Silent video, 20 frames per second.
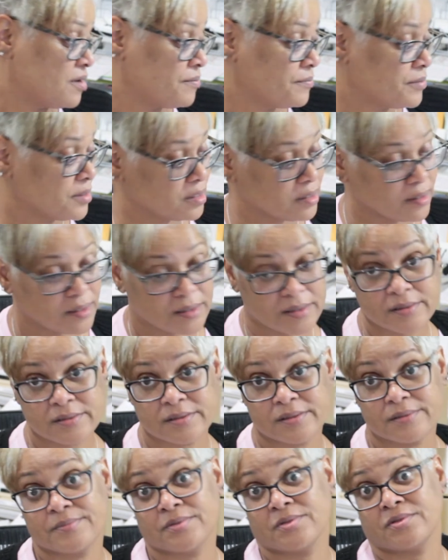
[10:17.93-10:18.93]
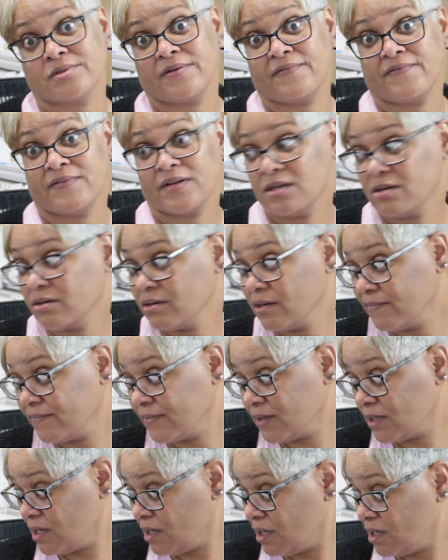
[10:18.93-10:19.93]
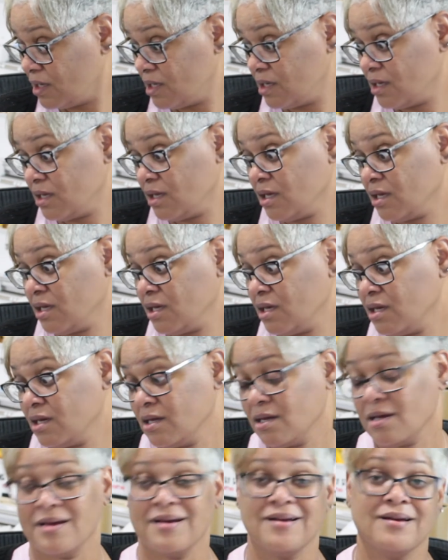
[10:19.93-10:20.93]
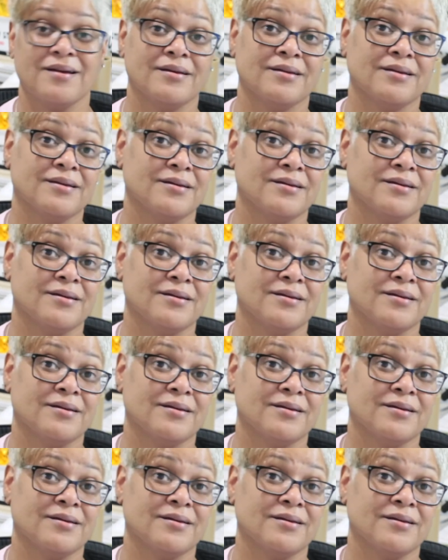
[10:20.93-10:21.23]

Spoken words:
because I'm doing a video every day and I